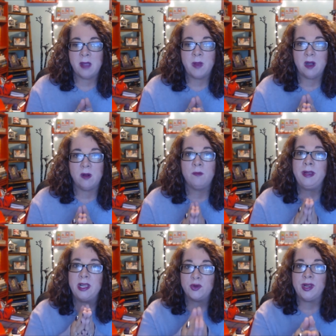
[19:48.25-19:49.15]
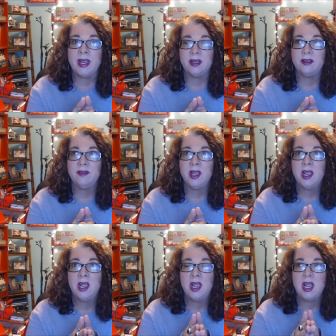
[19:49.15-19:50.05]
about being creative
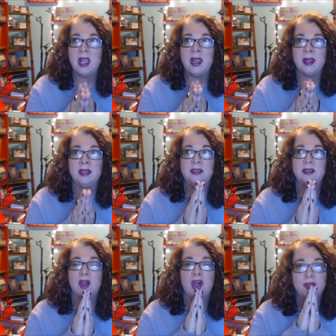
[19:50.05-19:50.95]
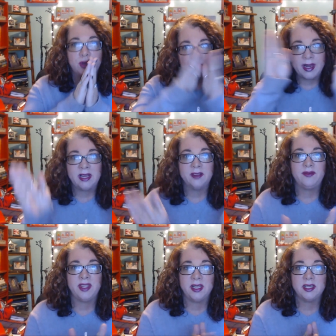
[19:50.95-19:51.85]
and all the
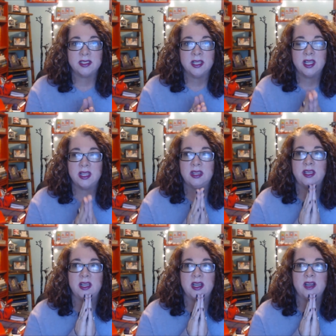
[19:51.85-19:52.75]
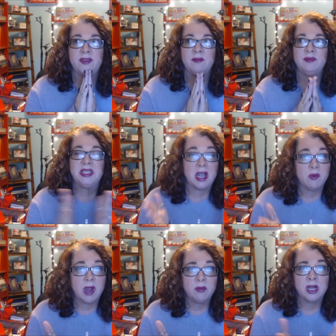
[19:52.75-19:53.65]
creative things that from
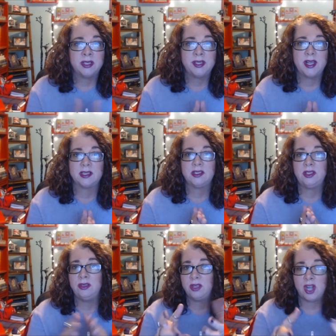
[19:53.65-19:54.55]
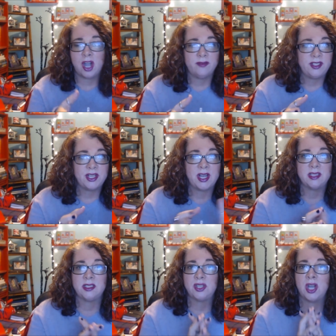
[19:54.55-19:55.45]
DIY projects to the coffee
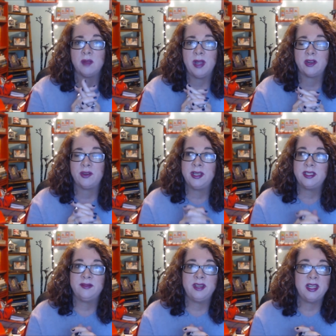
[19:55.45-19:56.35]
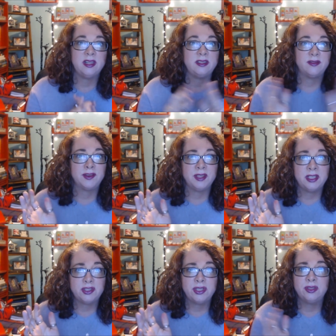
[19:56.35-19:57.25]
chats that talk about creativity and different
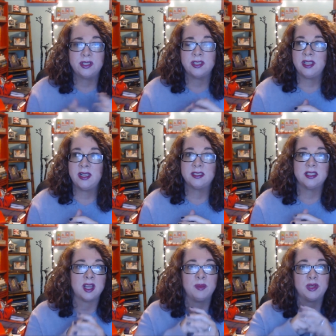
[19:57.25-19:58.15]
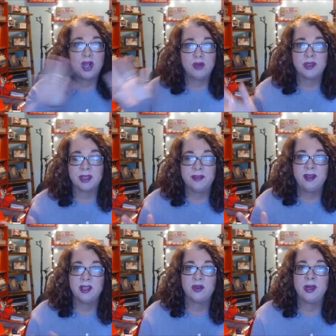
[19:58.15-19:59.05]
issues and things that come along with
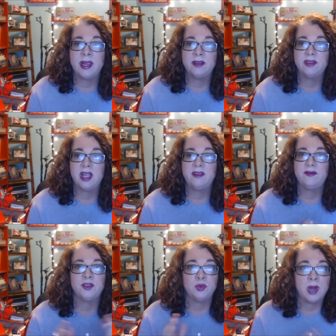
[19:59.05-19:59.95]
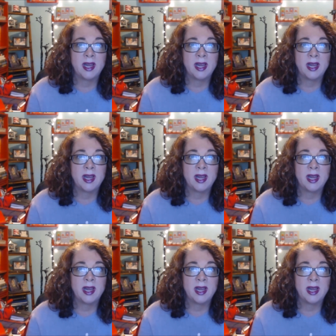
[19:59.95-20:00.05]
living a creative life to